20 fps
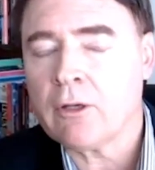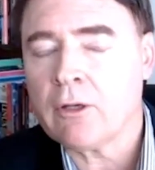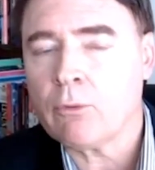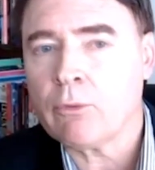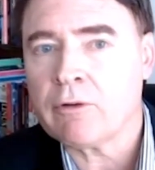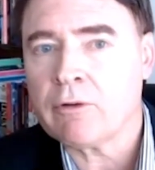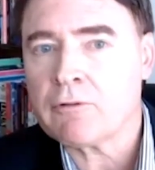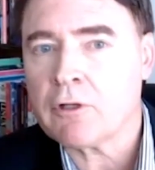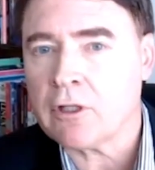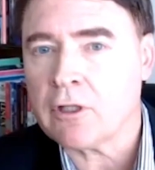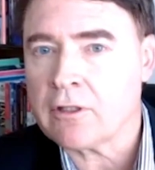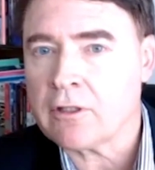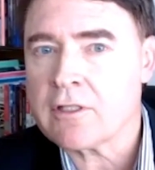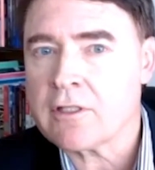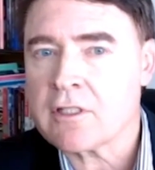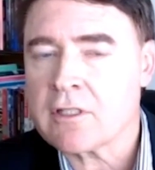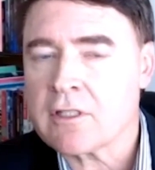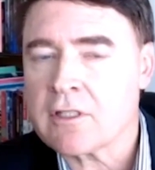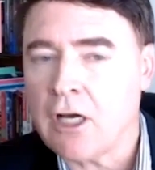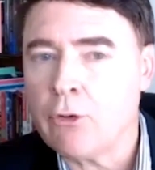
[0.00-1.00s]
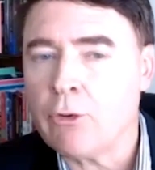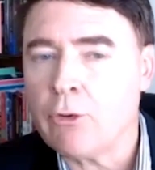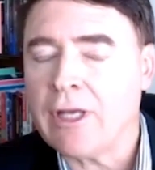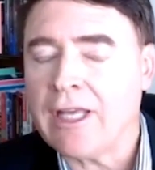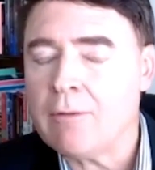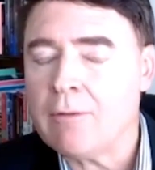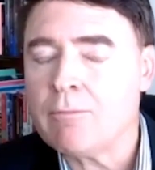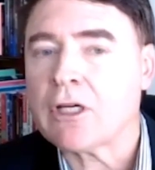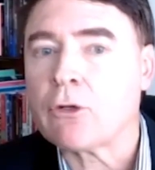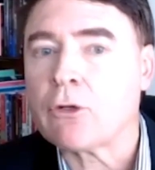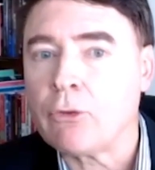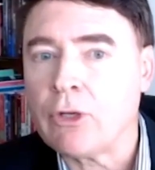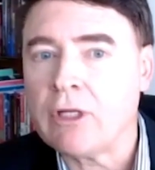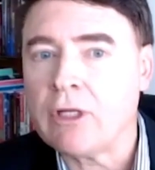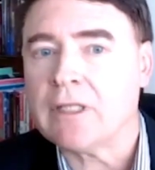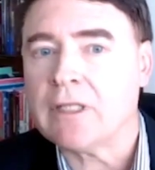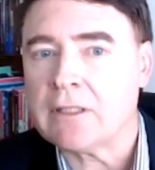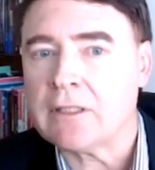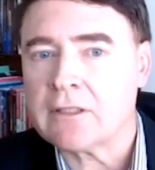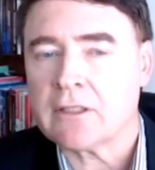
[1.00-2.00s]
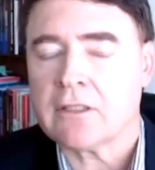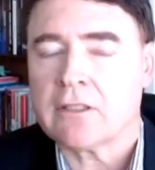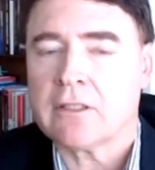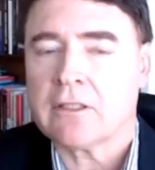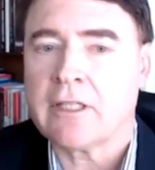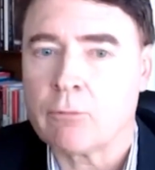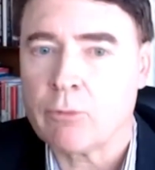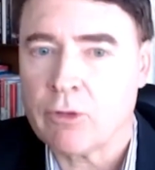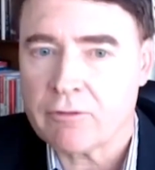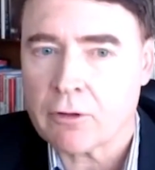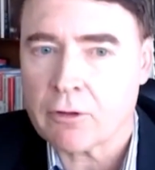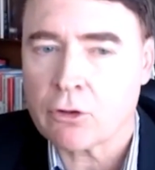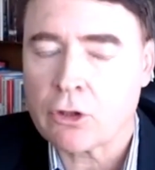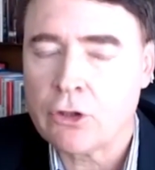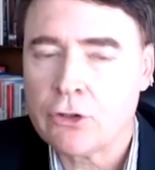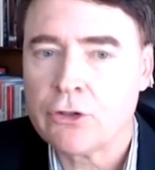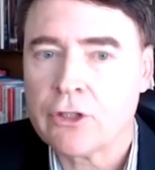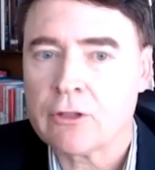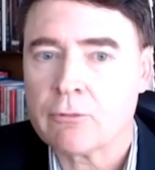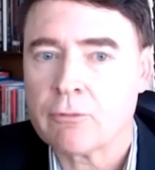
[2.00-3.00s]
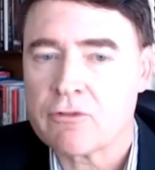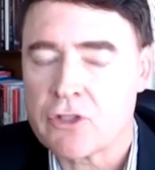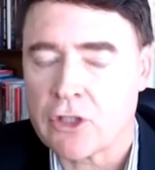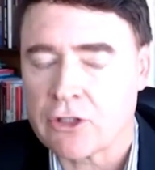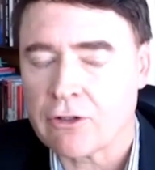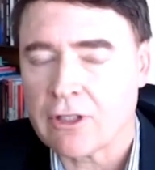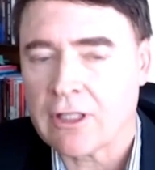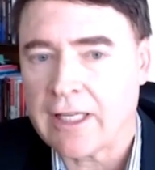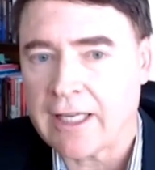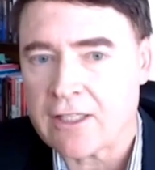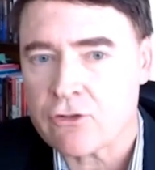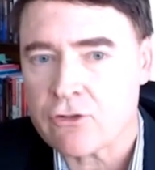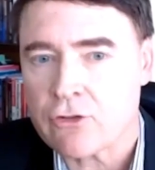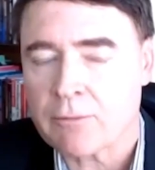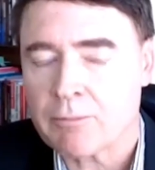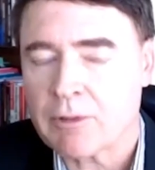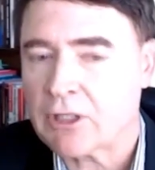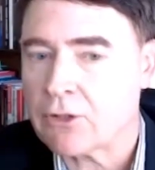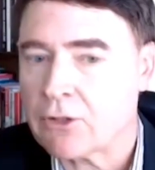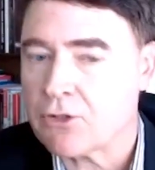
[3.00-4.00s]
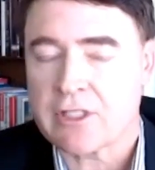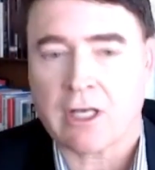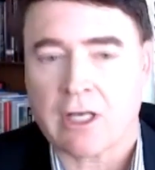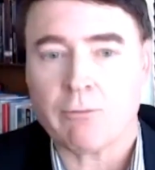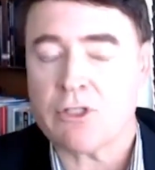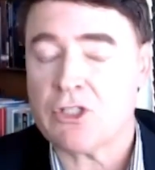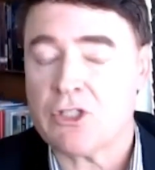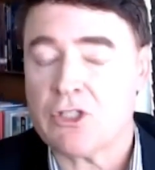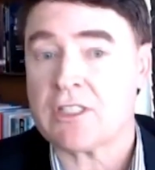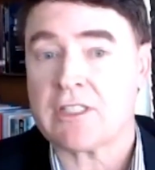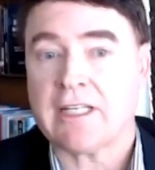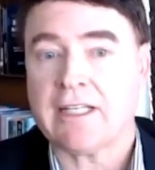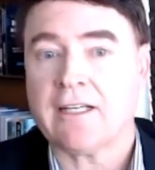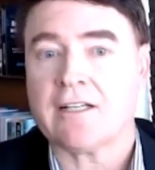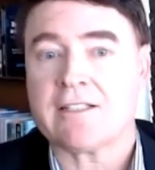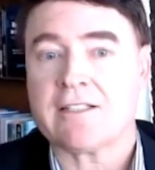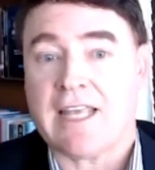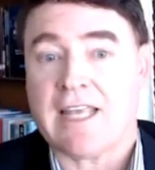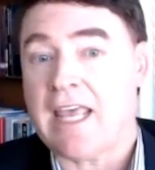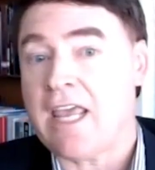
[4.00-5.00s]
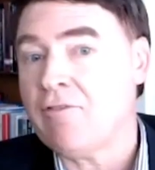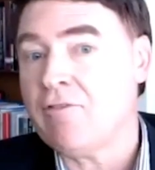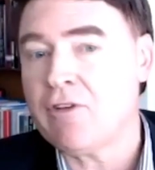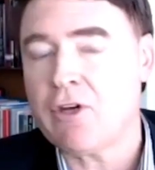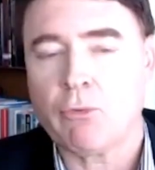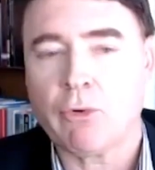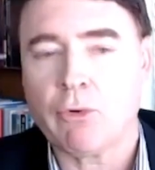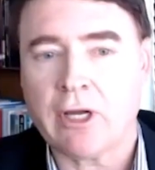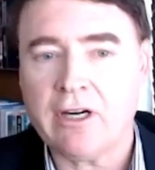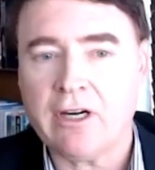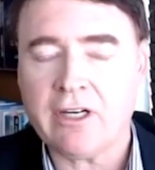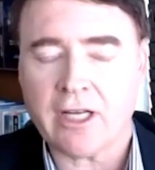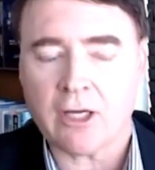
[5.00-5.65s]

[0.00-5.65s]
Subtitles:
we've got this OEM agreement that we've concluded with General Electric, because they were just seeing us everywhere.